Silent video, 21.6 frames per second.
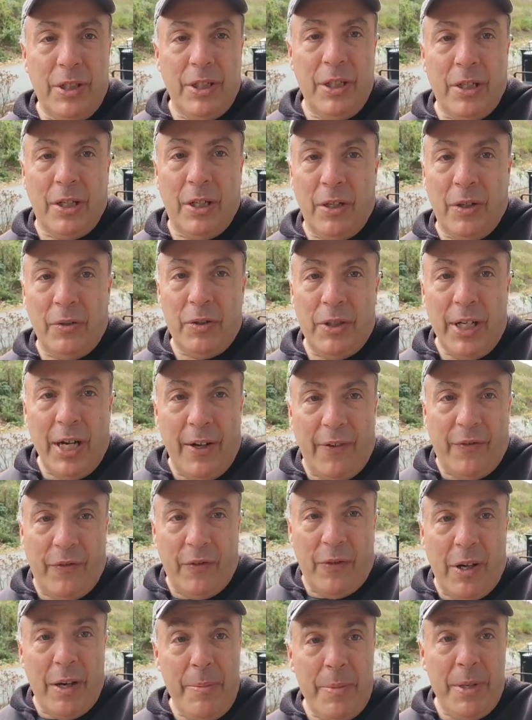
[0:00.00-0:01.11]
You know,
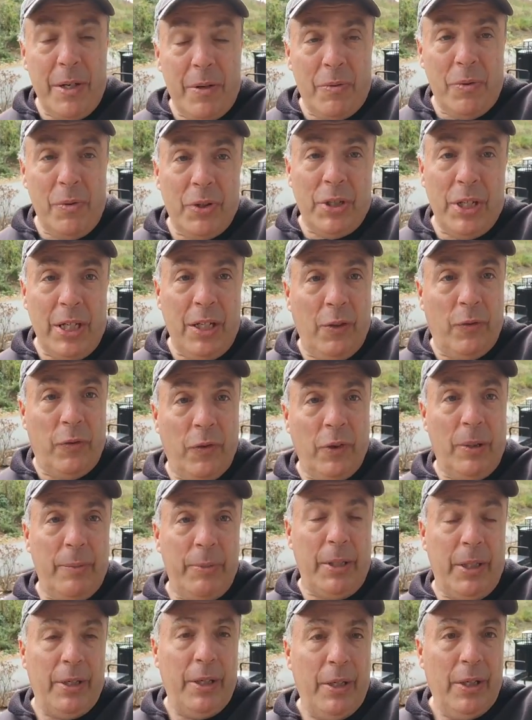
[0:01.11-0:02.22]
Jeff, write me a routine
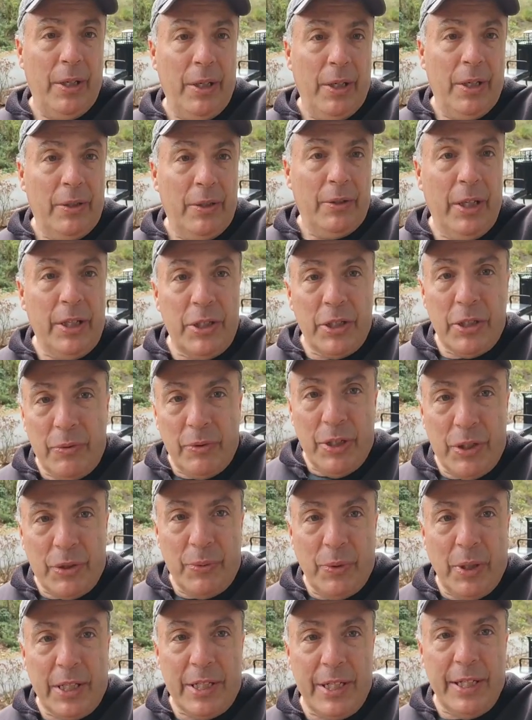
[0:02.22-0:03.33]
for me. Let's
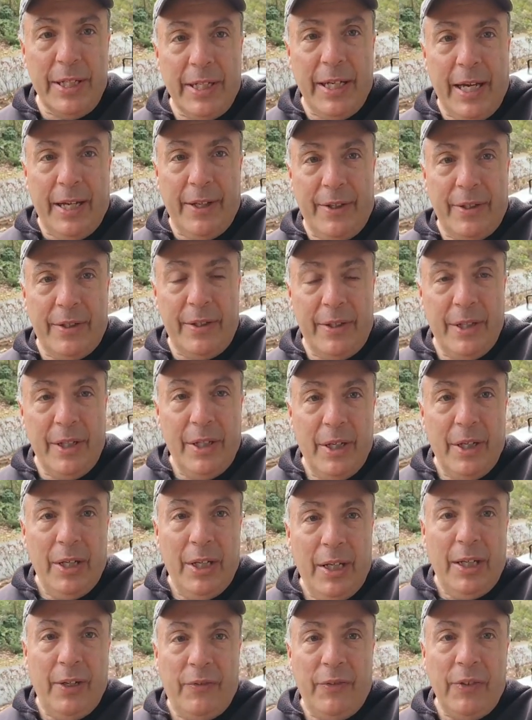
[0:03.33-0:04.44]
work together.
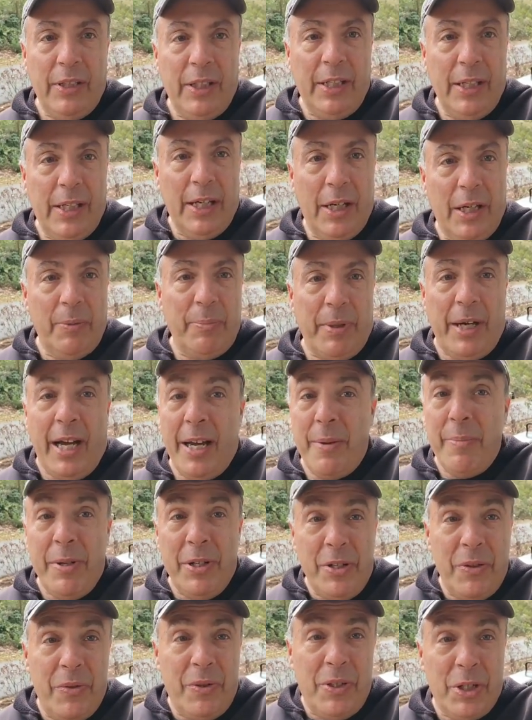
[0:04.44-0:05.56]
If you need help, I've
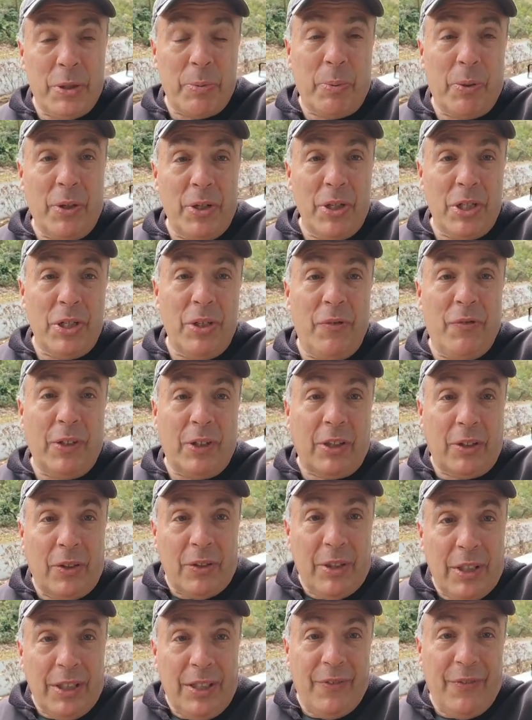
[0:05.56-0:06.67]
been doing this personally for
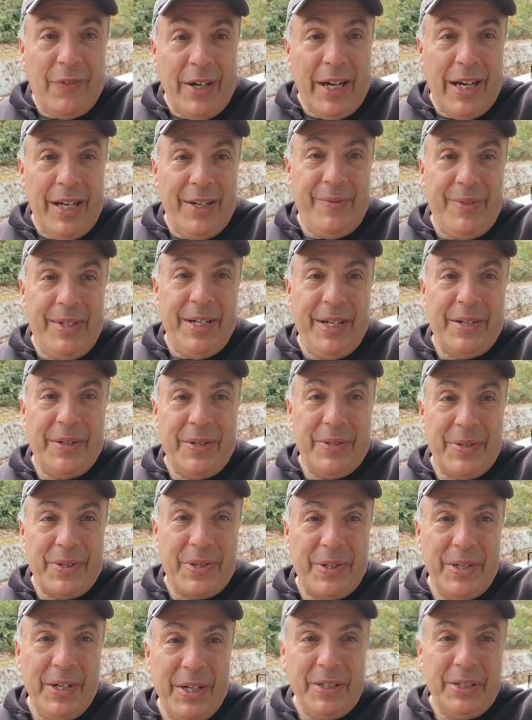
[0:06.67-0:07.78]
35
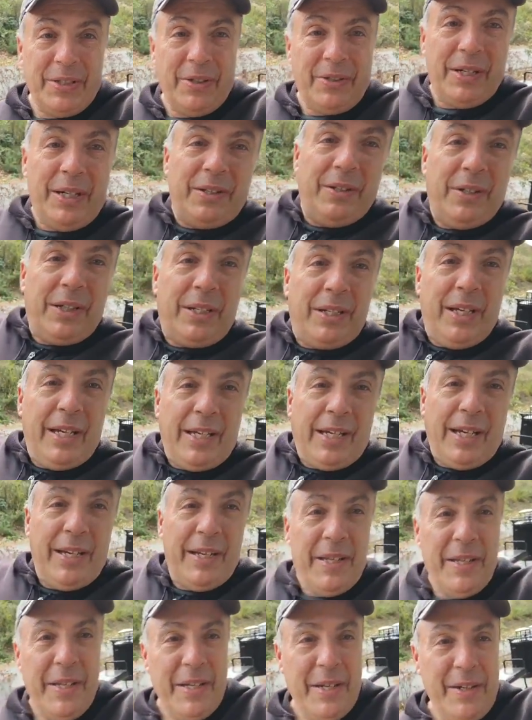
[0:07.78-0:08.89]
years. Don't I look like
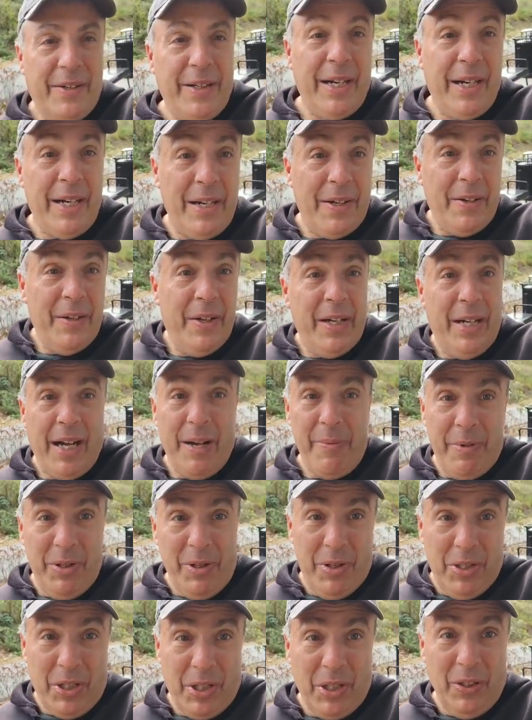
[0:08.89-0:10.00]
it, right? I've
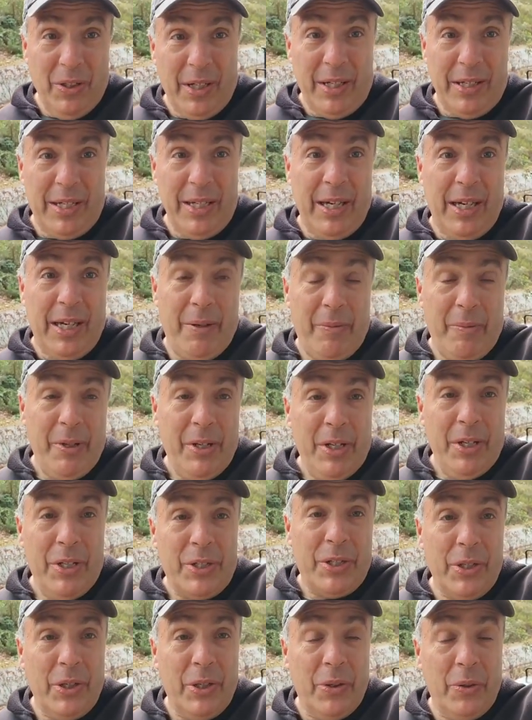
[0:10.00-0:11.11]
been doing this a long time.
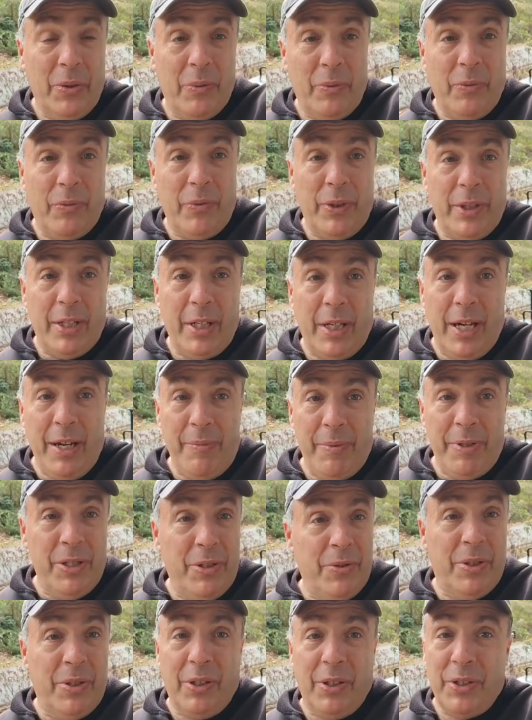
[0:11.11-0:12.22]
So
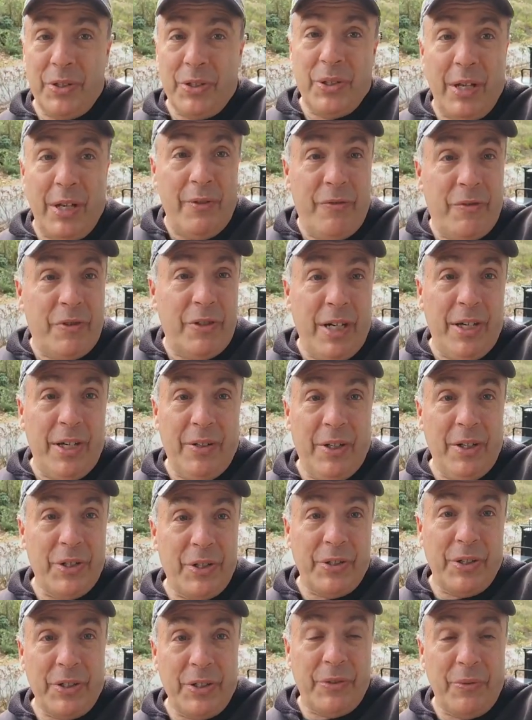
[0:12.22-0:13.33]
I've tried
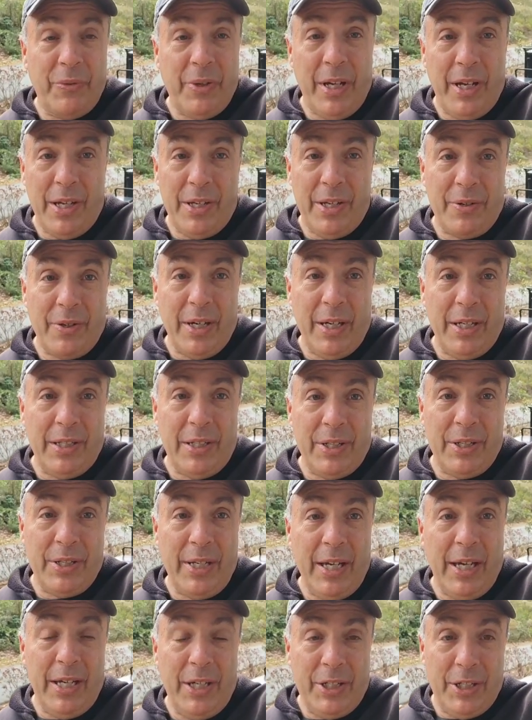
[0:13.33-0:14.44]
all sorts of ways, right, to
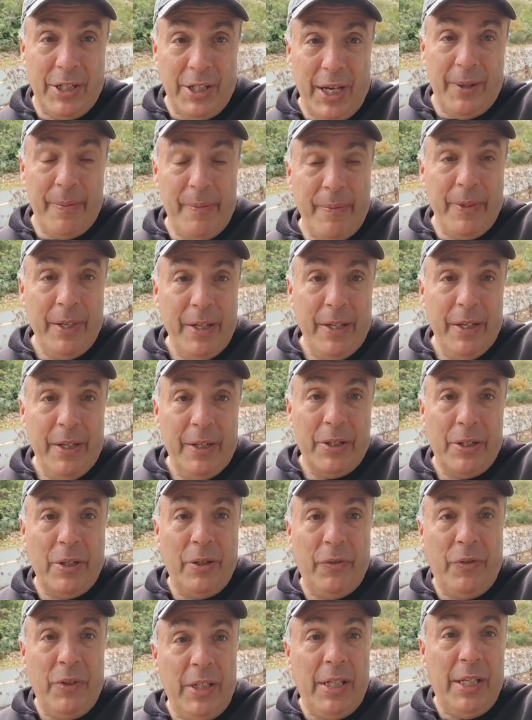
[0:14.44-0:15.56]
stay in shape.
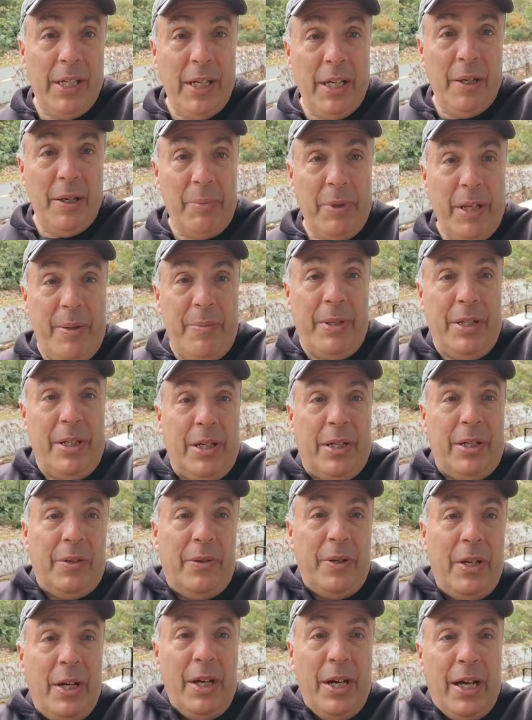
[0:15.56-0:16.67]
So if you need help, let me
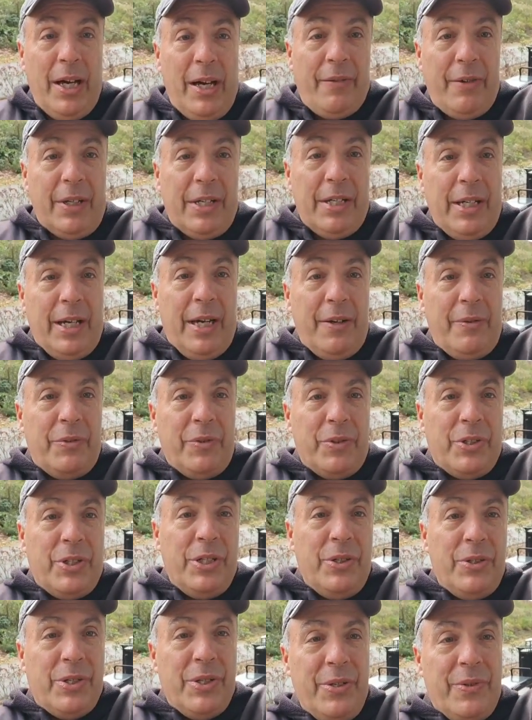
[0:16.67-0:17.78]
know. Have a good day. We'll
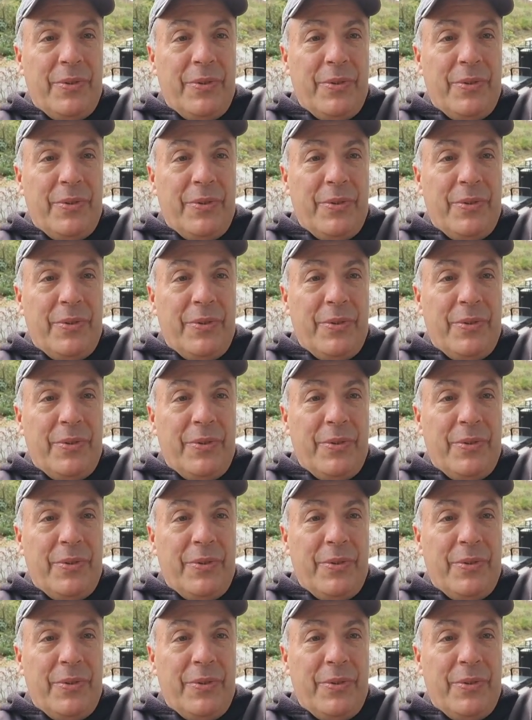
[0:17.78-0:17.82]
see you